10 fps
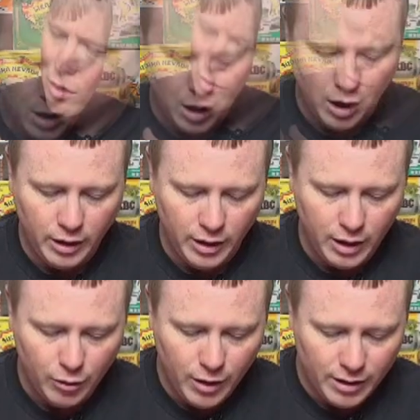on an
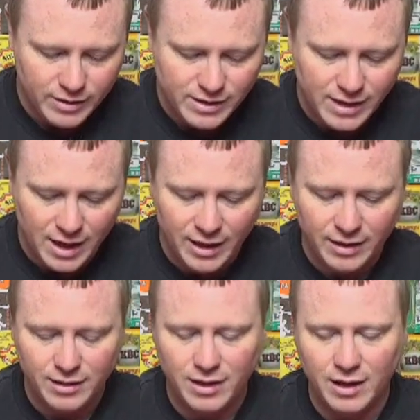internet site
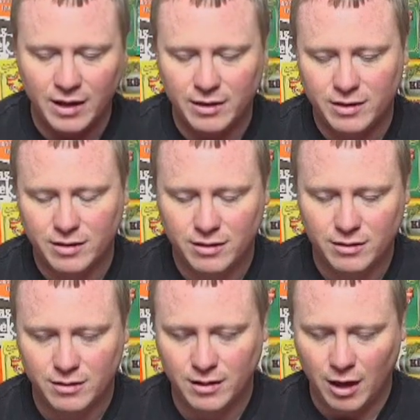that
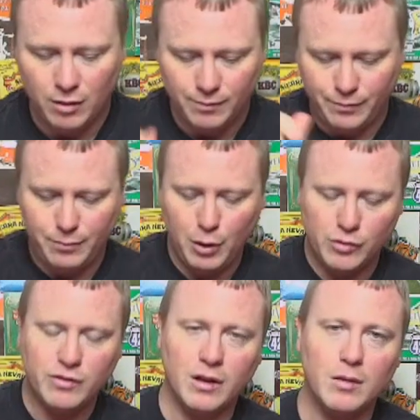I'll
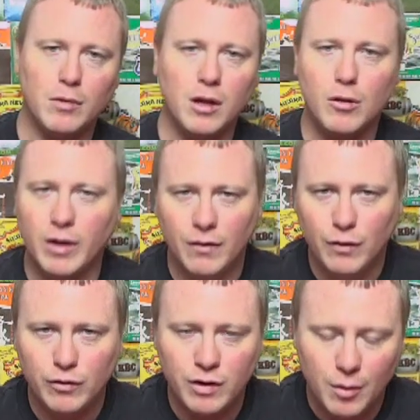post a link below and I've
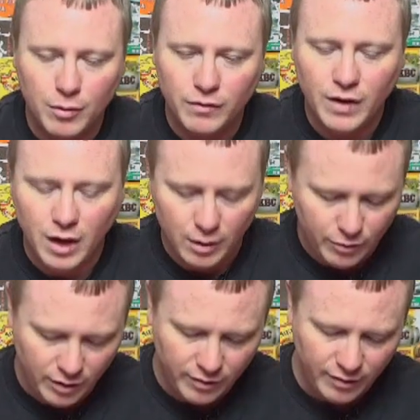used a couple of
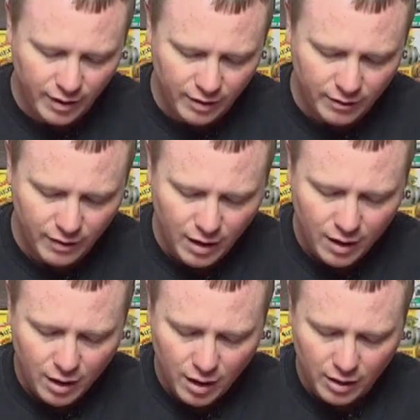times. It says
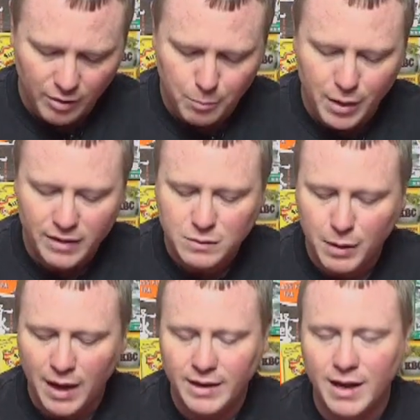the best
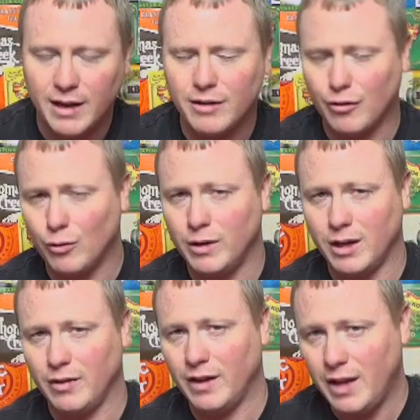by date is only
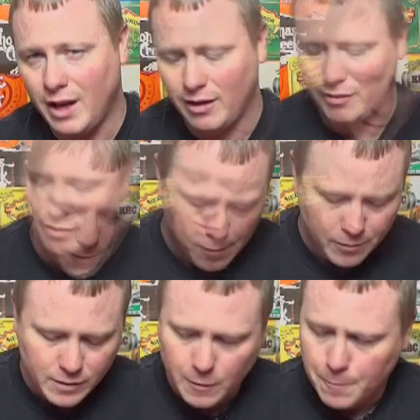on the case.
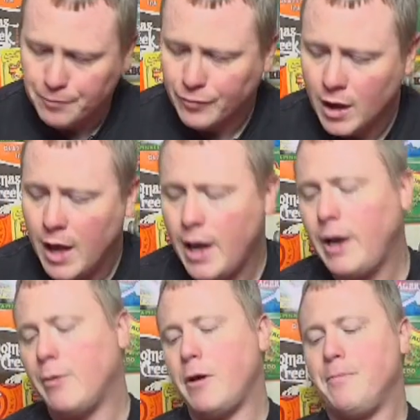So
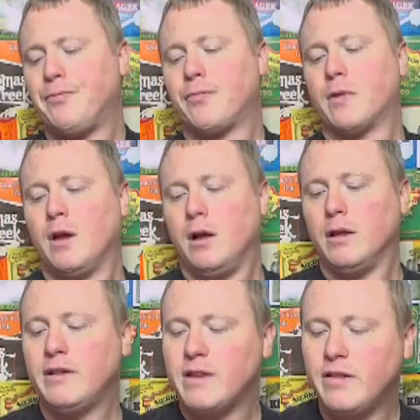anyway,
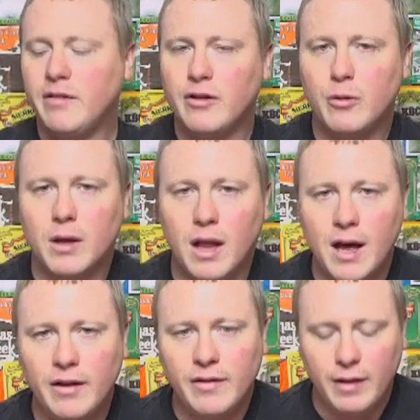let's get this into a
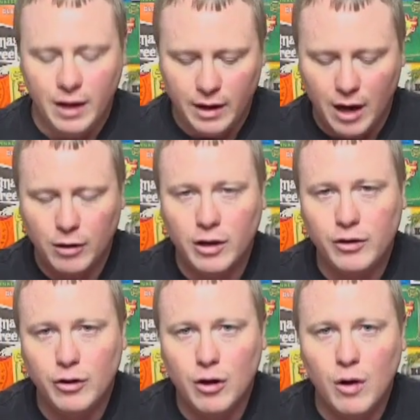glass and I'll let
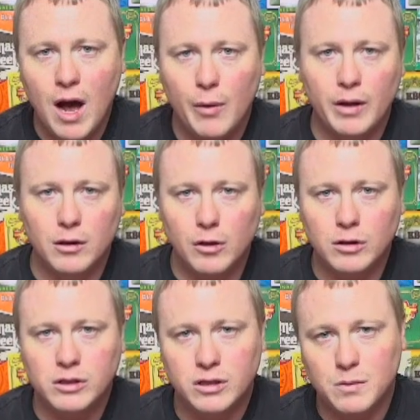you know how it
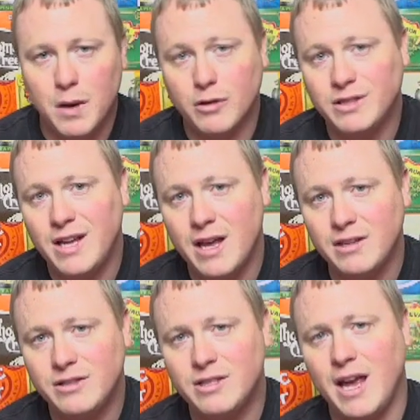looks, smells,
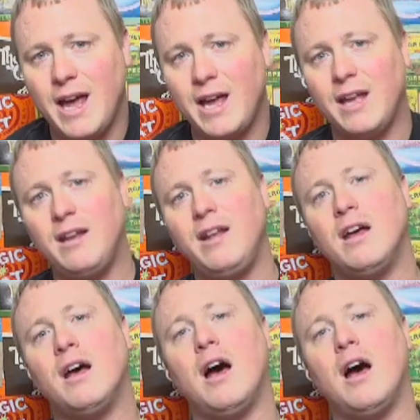tastes, and